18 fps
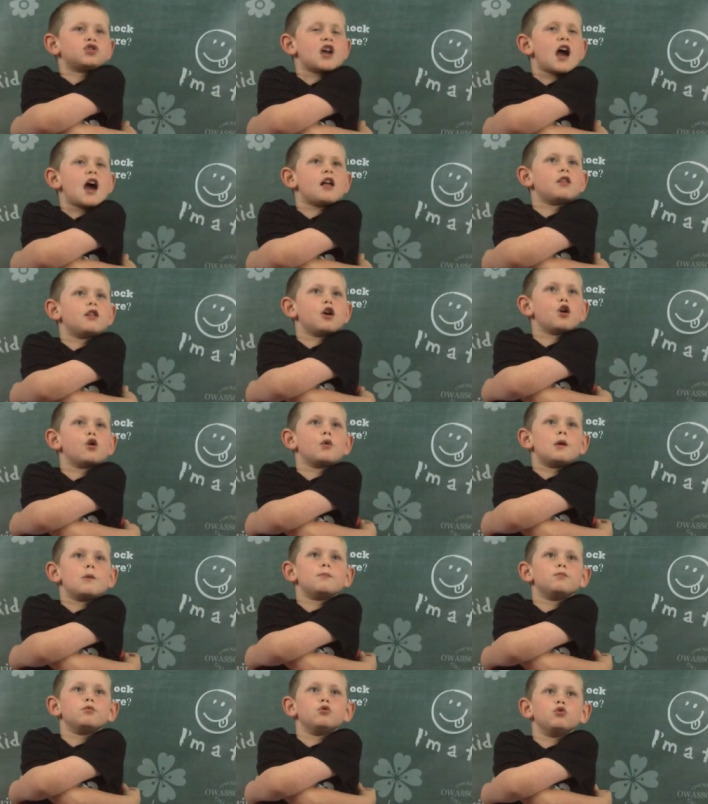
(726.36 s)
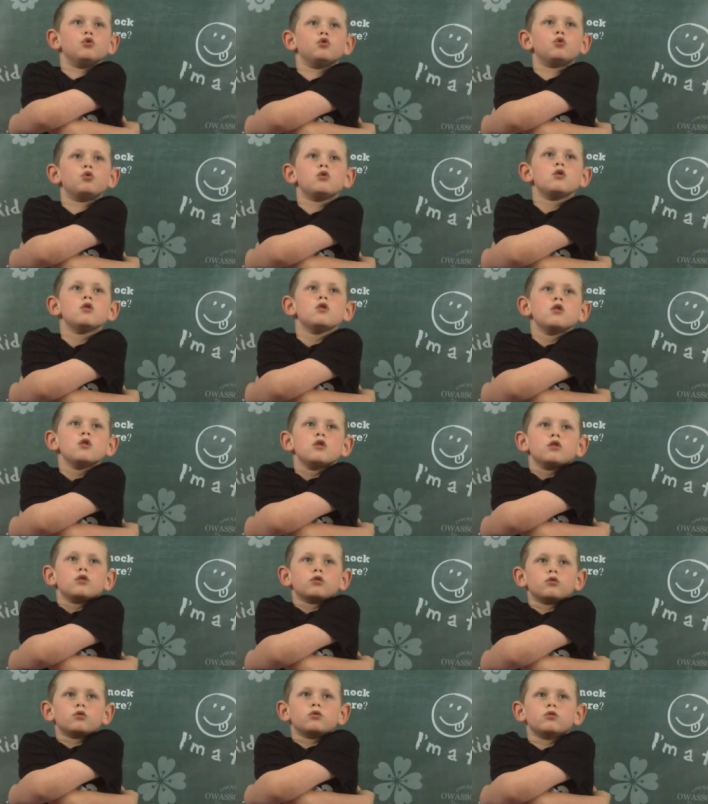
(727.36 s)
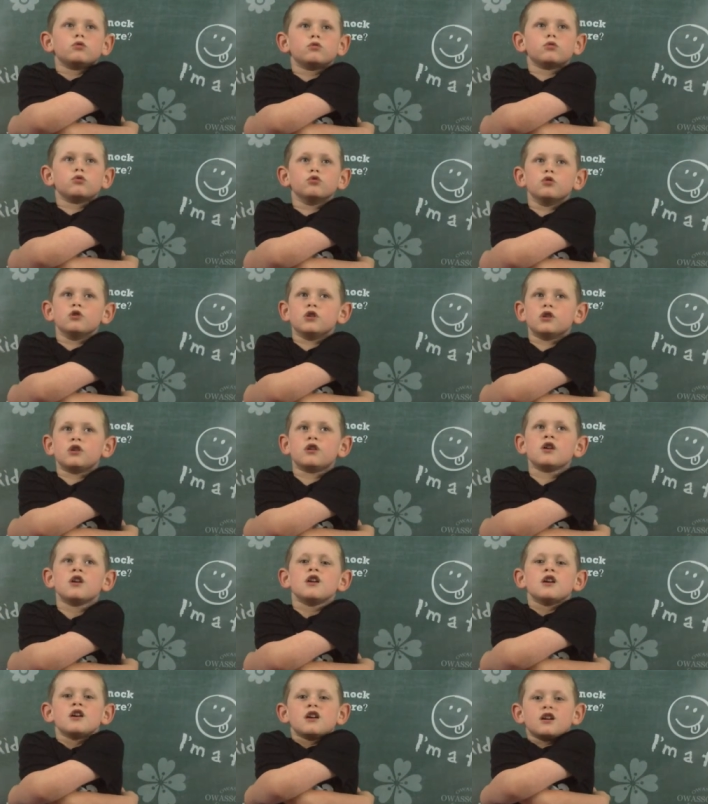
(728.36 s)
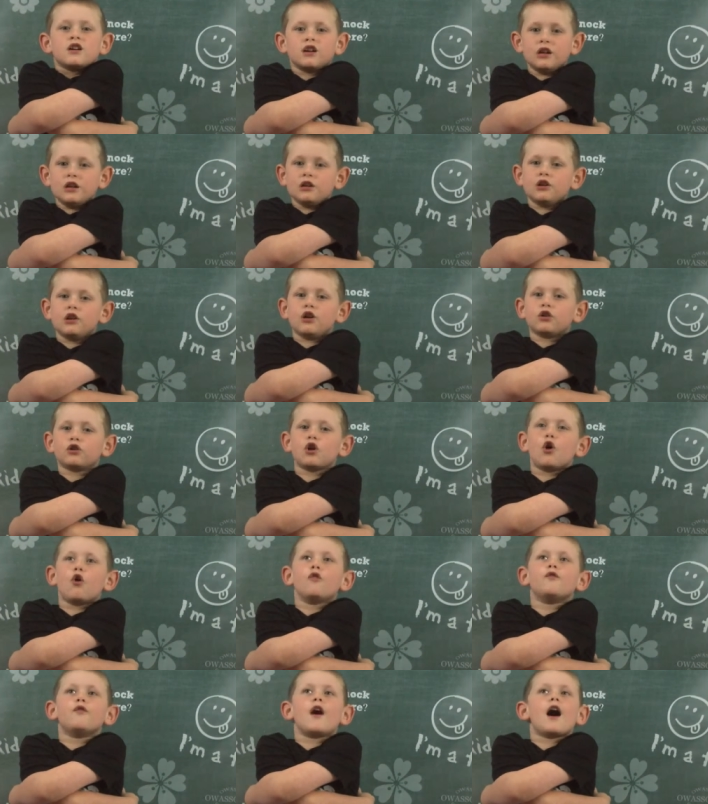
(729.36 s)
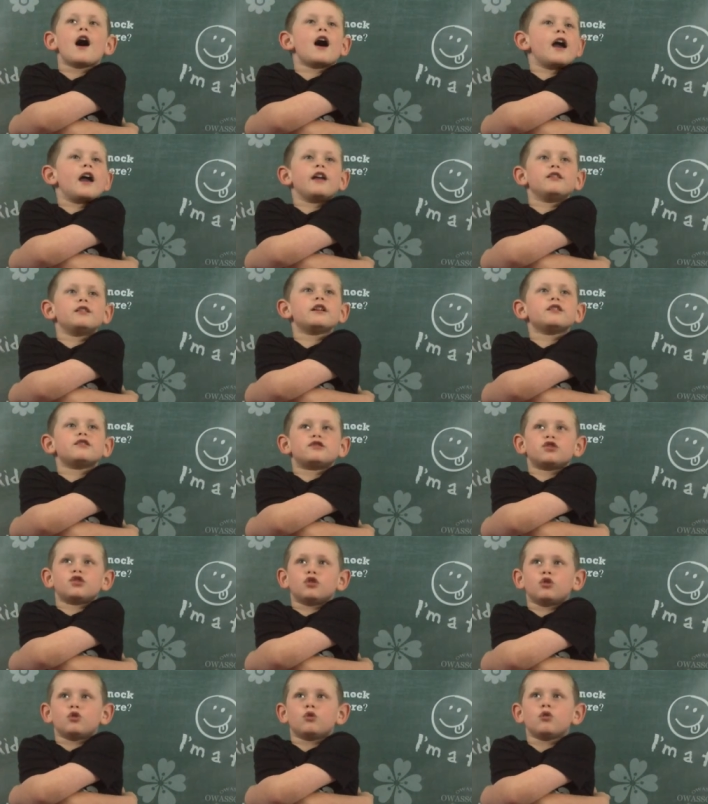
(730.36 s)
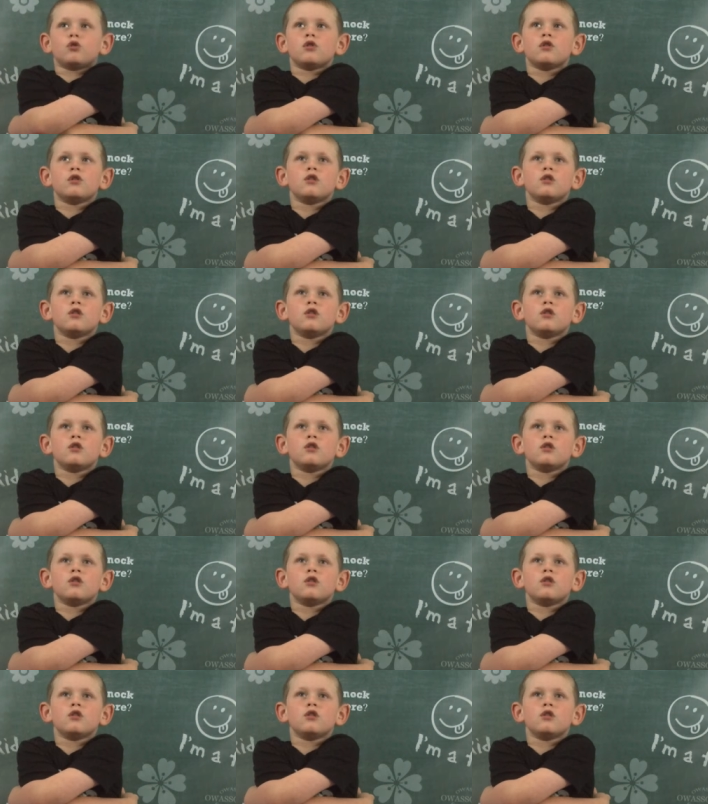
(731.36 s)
yellow, and blue. Green, indigo, violet, too.